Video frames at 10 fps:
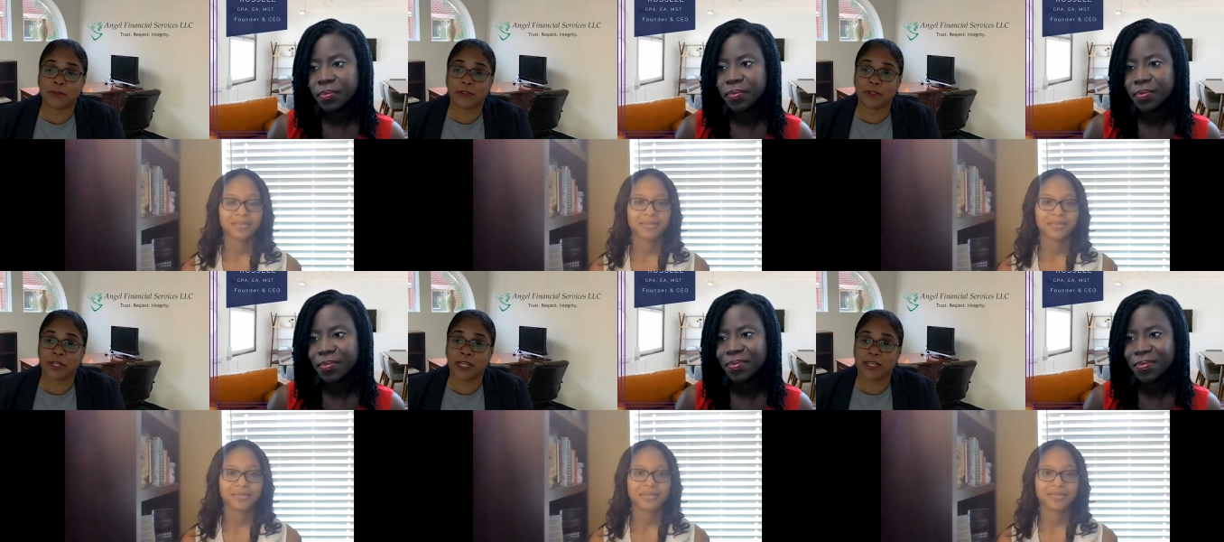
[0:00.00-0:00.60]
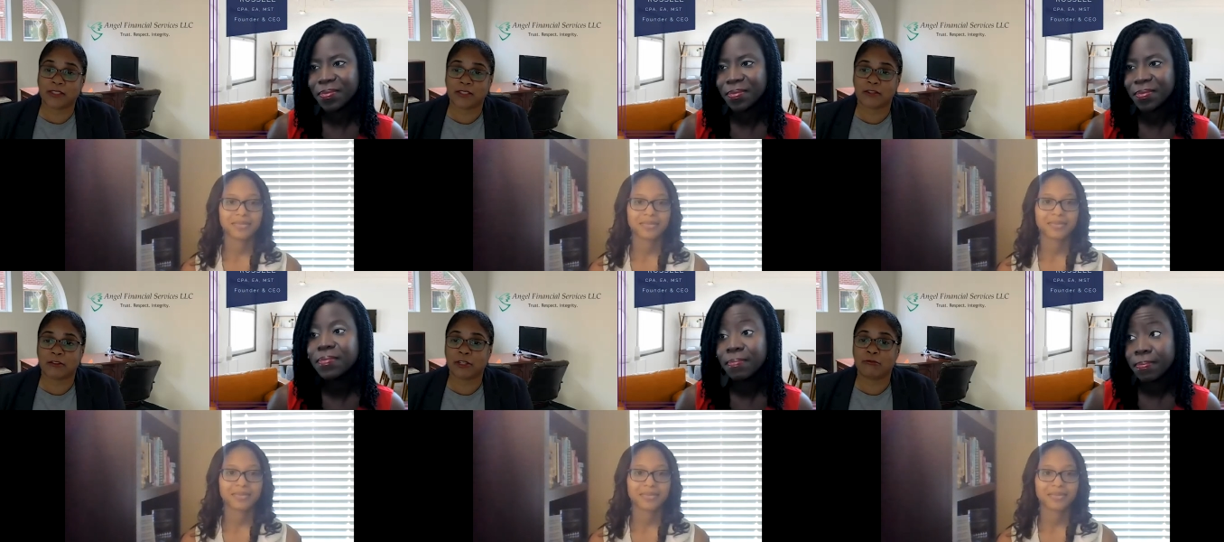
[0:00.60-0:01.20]
Speaker 1: So you're not
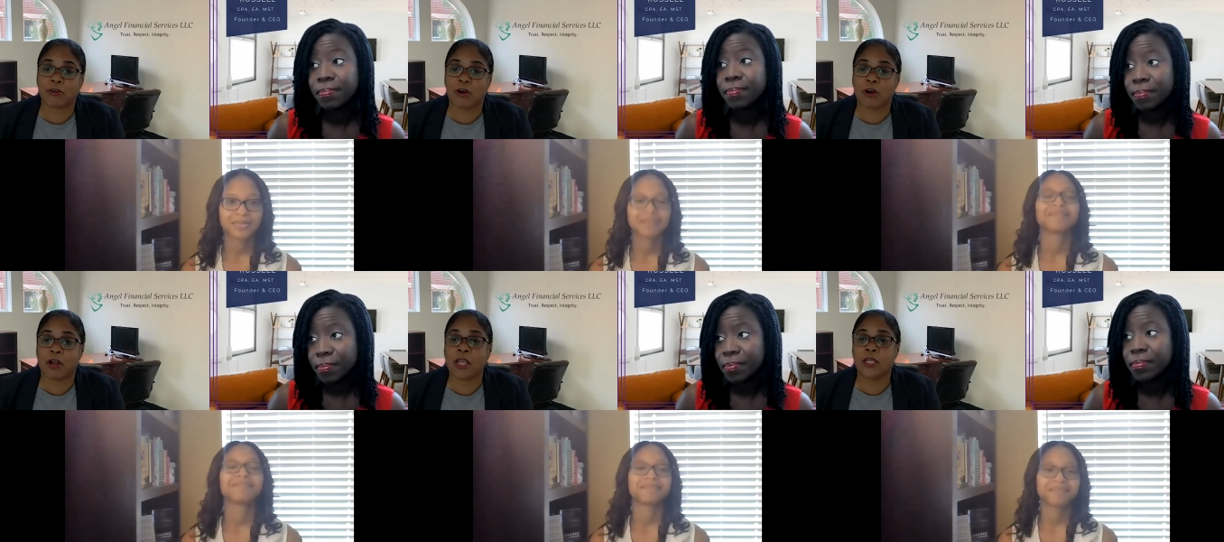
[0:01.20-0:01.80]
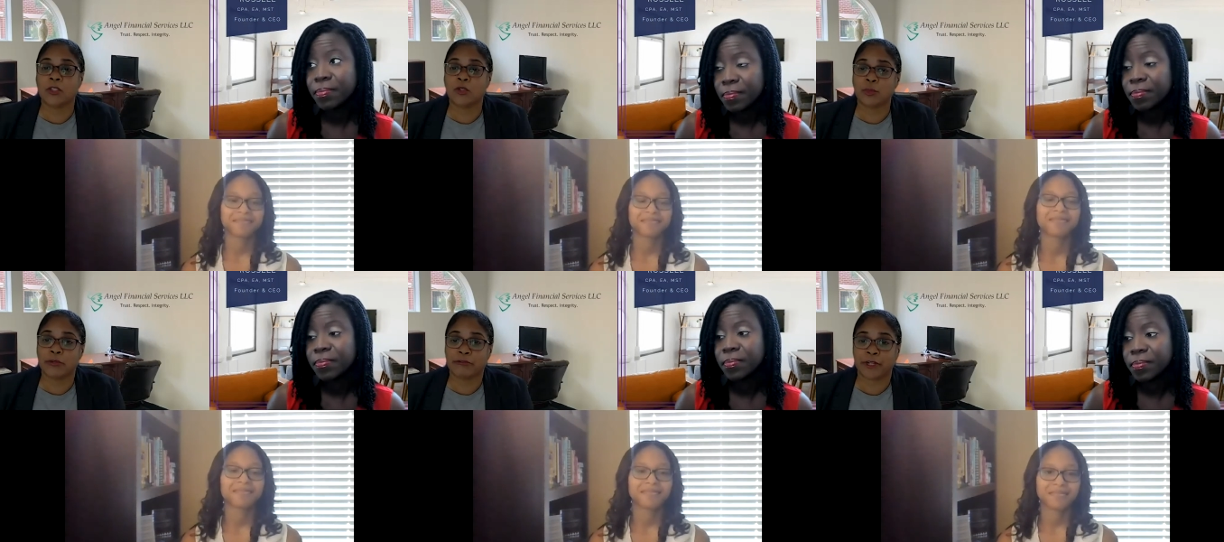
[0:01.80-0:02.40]
necessarily wrong don't
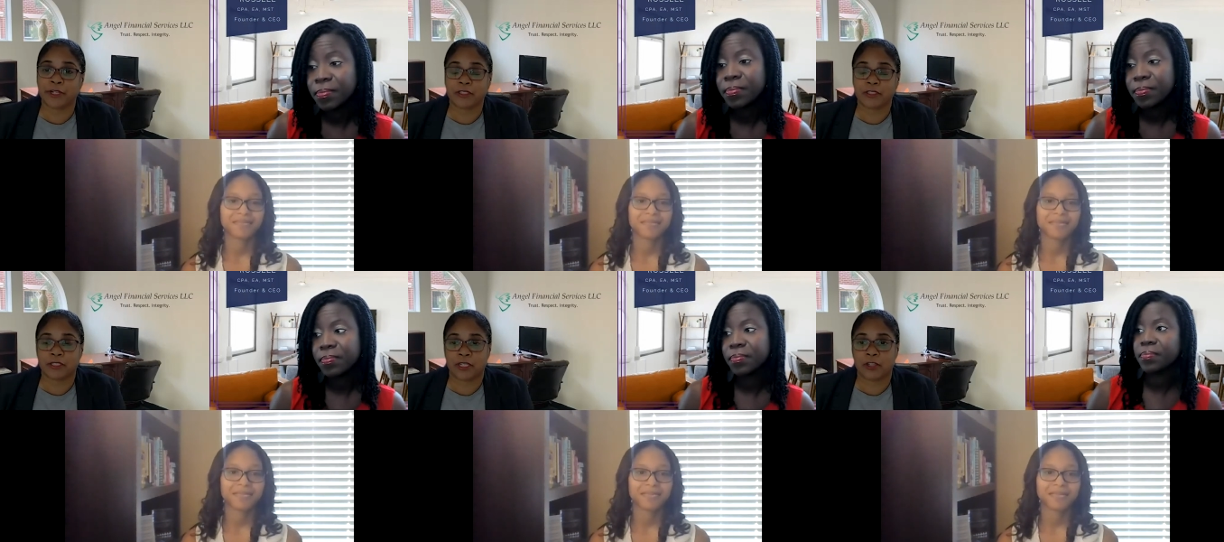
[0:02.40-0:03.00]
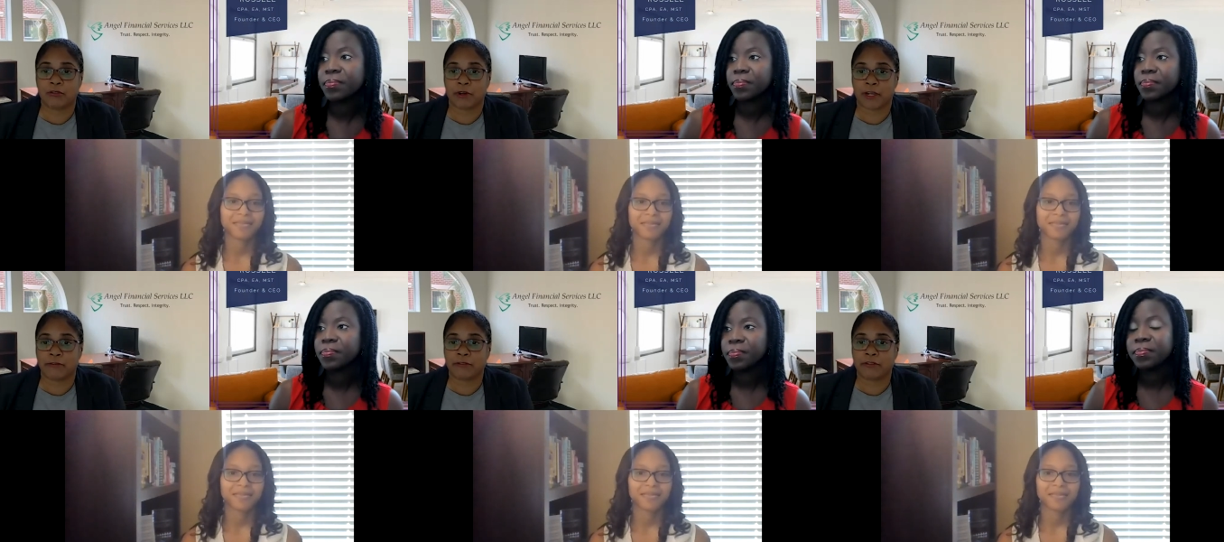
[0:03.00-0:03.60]
be afraid to take your
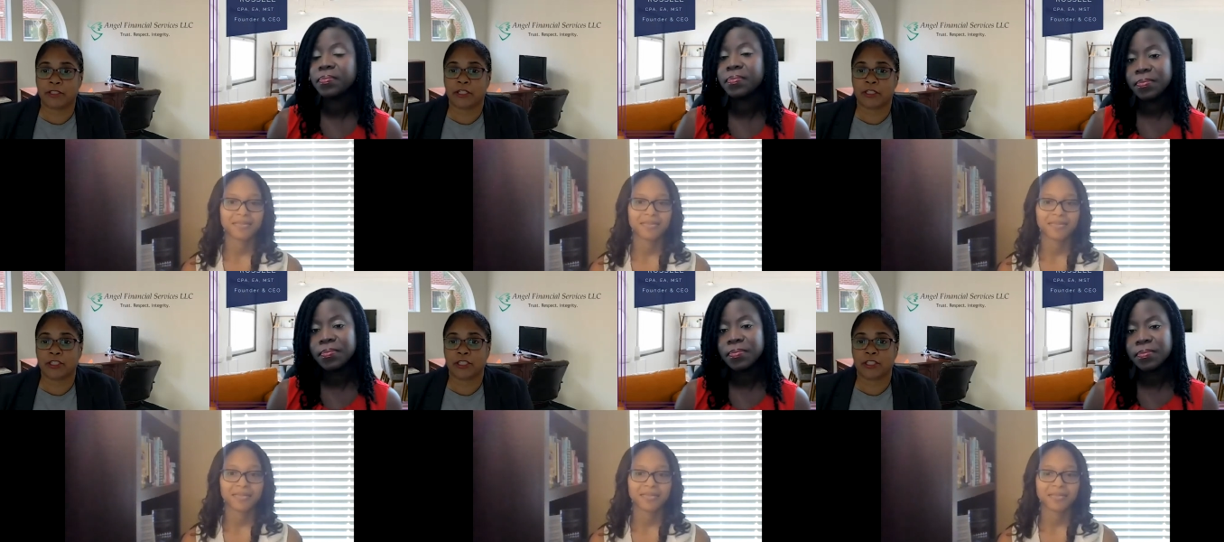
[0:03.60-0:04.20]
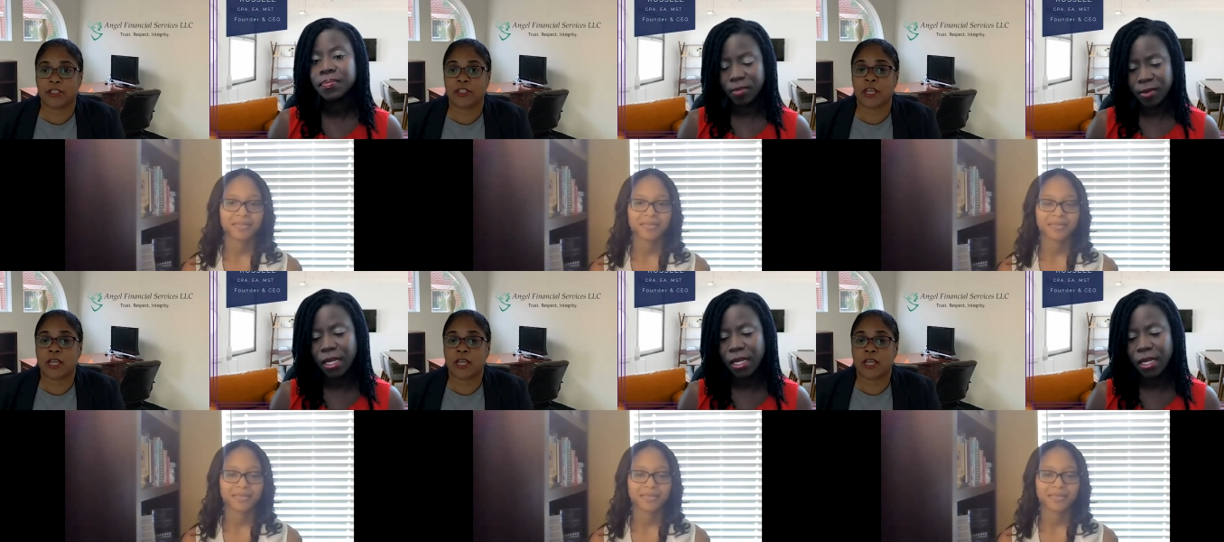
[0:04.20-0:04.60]
rightful deductions.